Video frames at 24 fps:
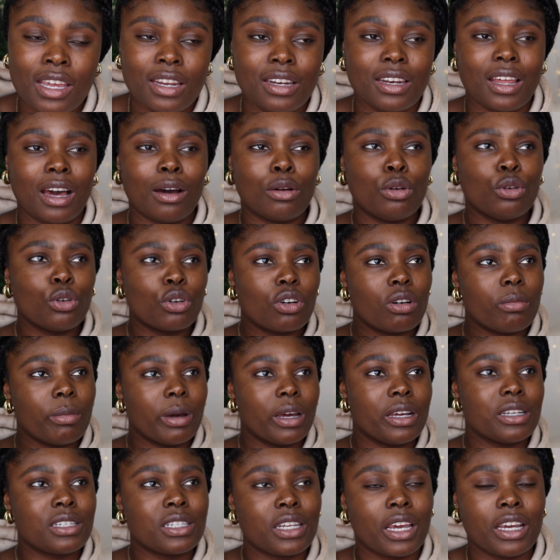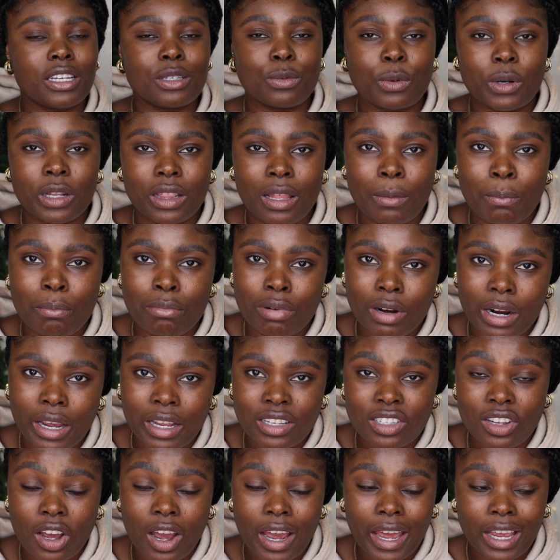Now Laura Mercier is one of them
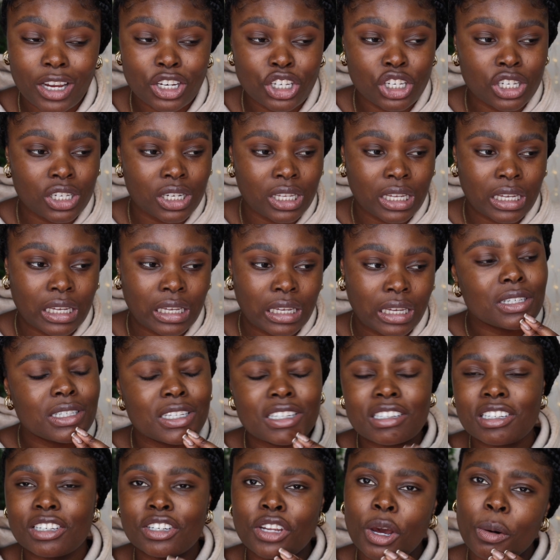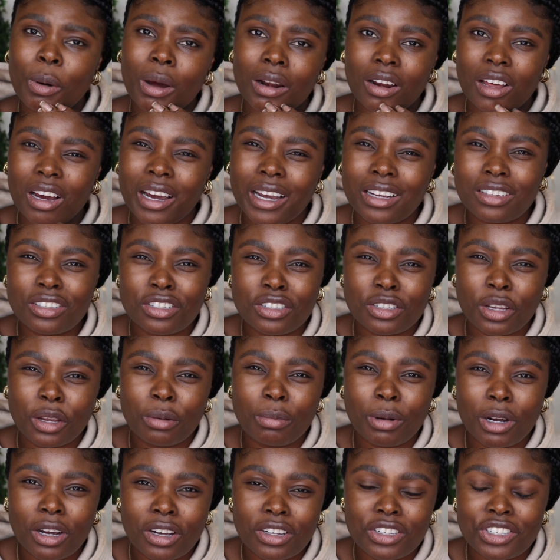brands I actually didn't know I liked so
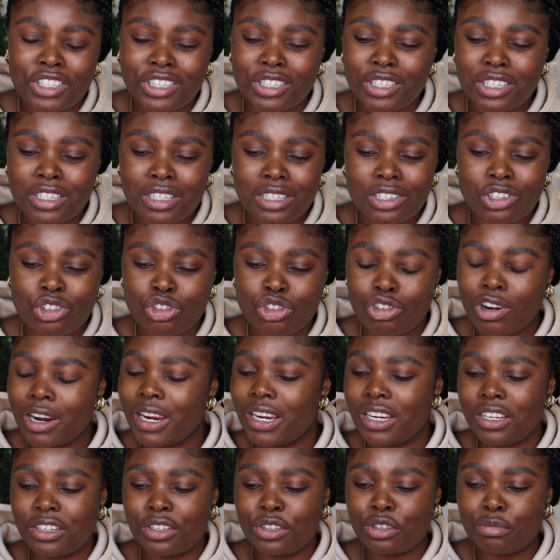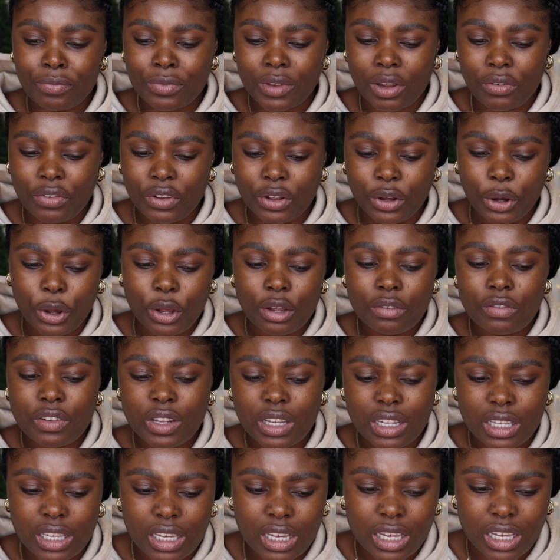much. It's strange. I think over the
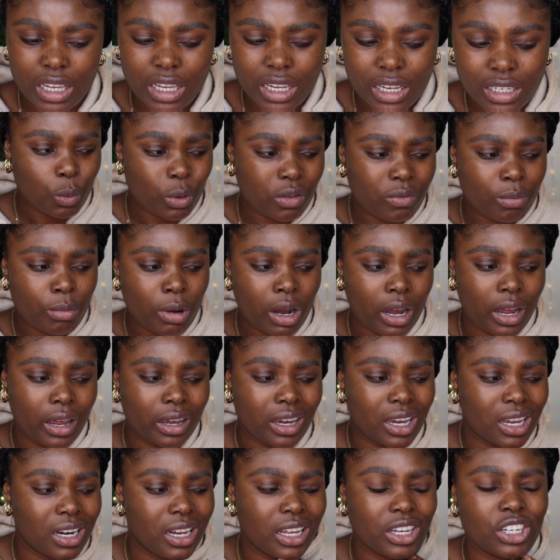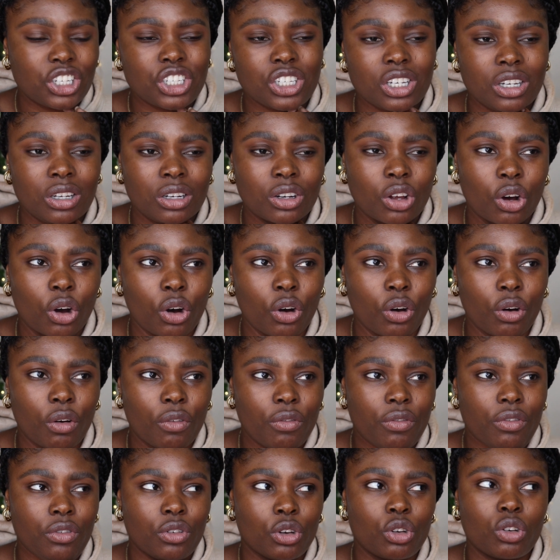years with my collection of
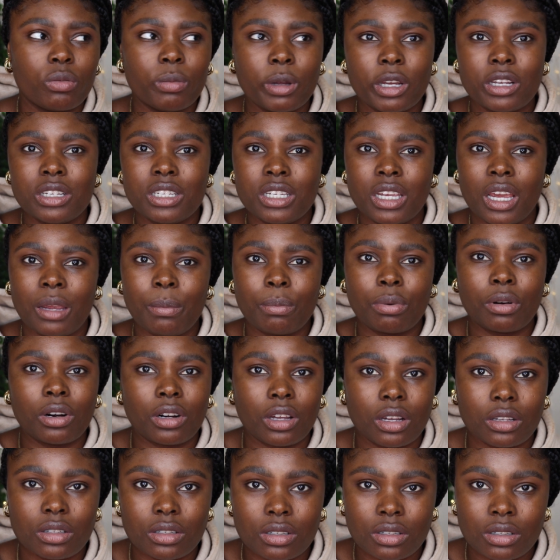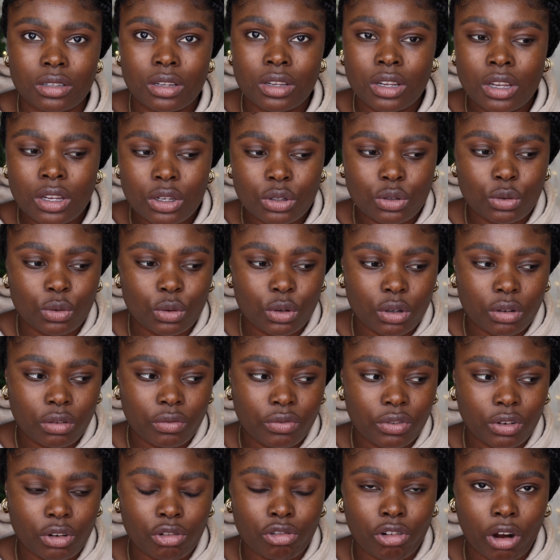Laura Mercier products sort
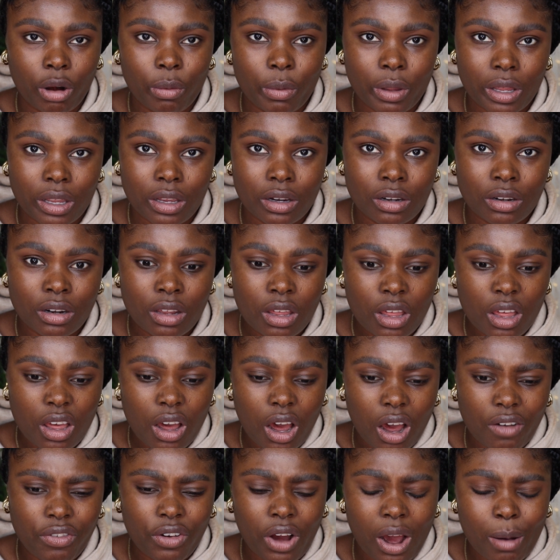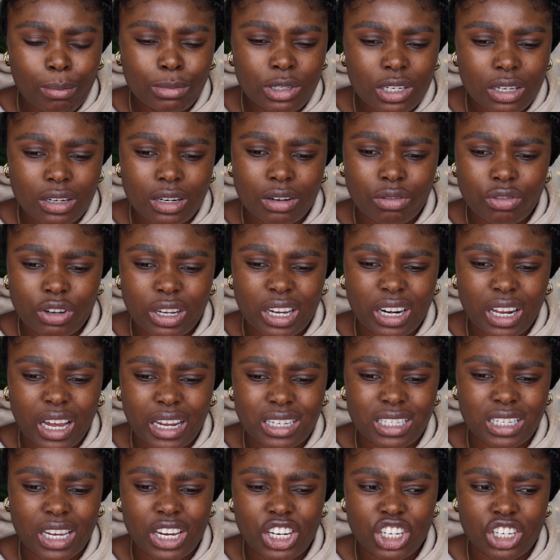of growing, I've come to the
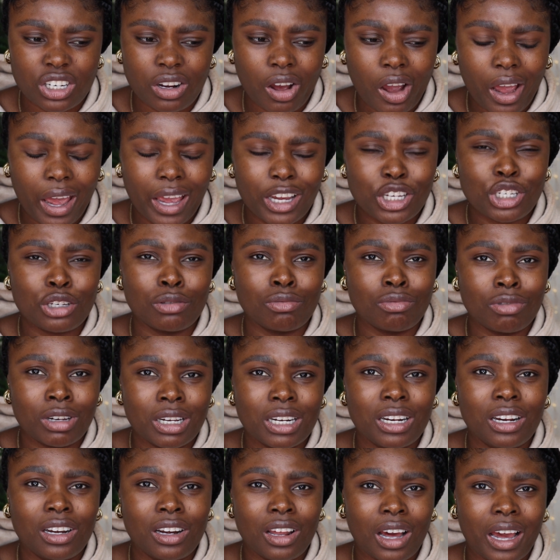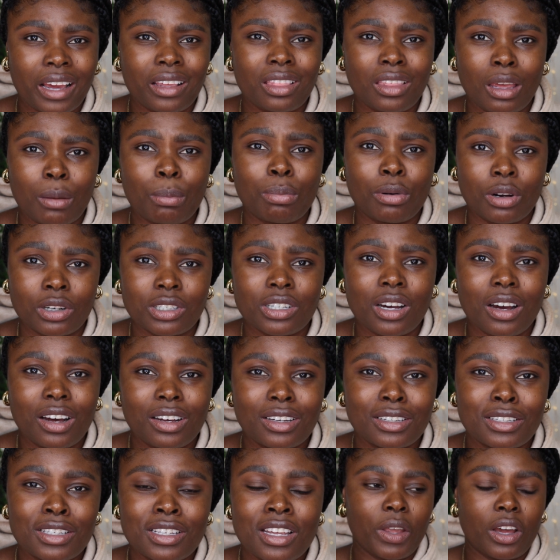realization I actually really like their
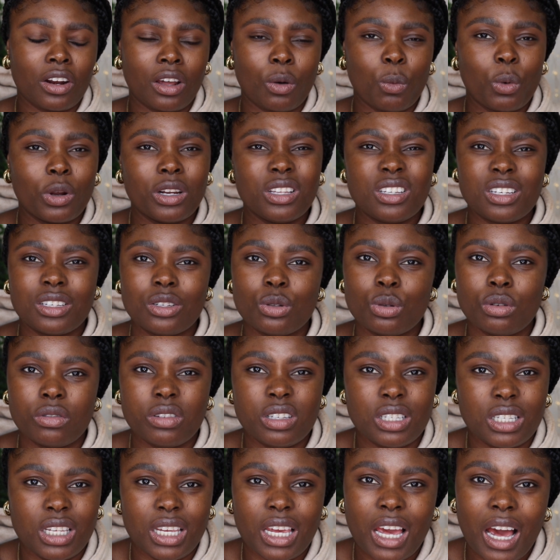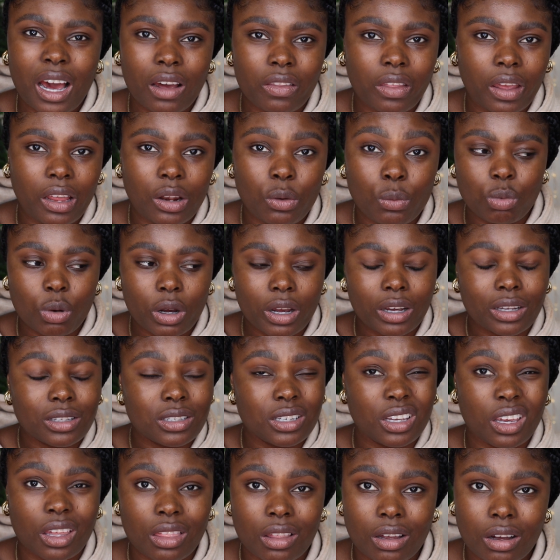products and I wanted to sort of see how they work
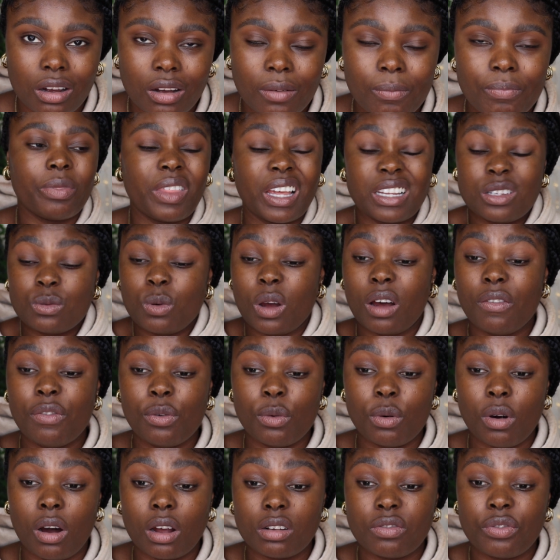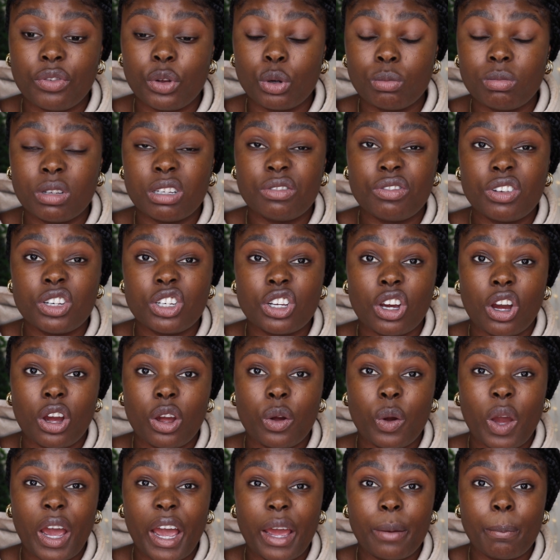together. That's why I thought I'd film this video,
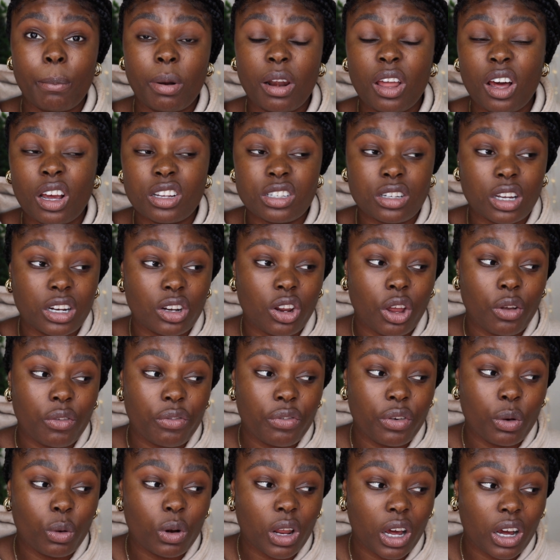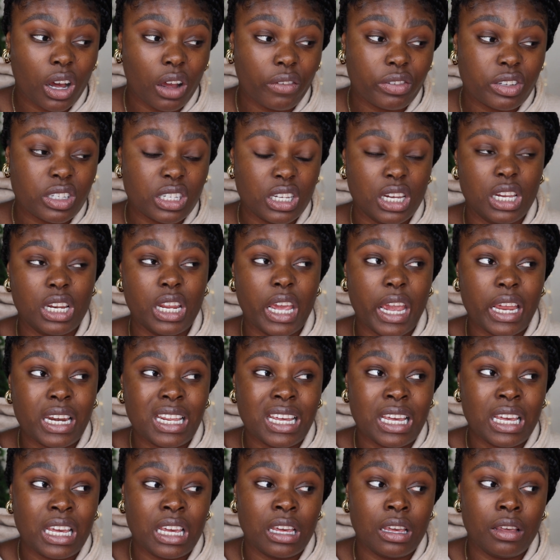and plus I don't feel like I've seen
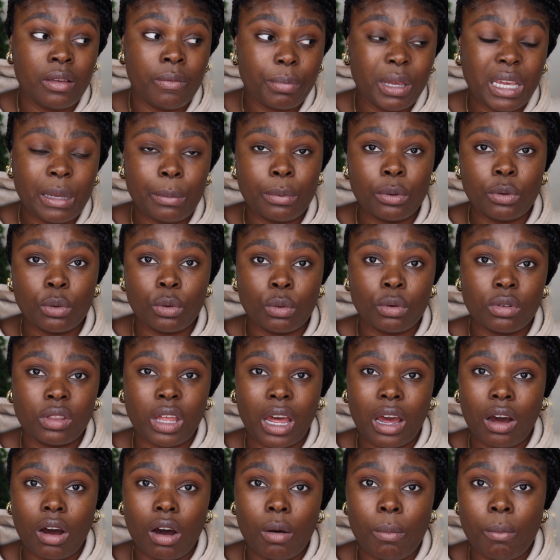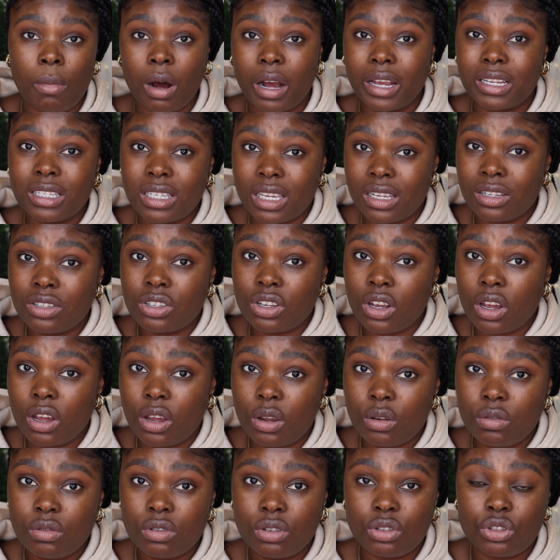any people that are my skin
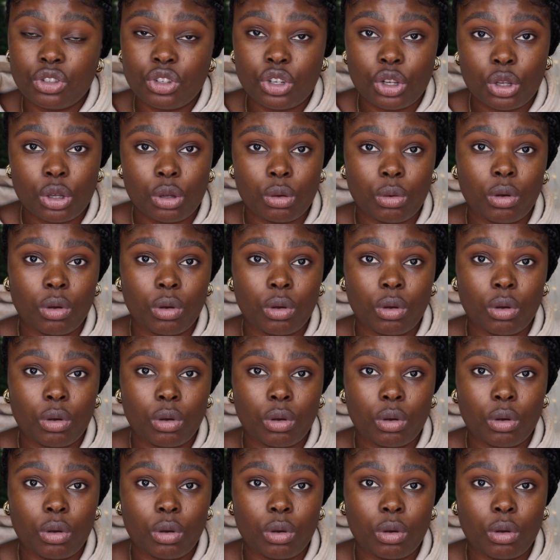tone do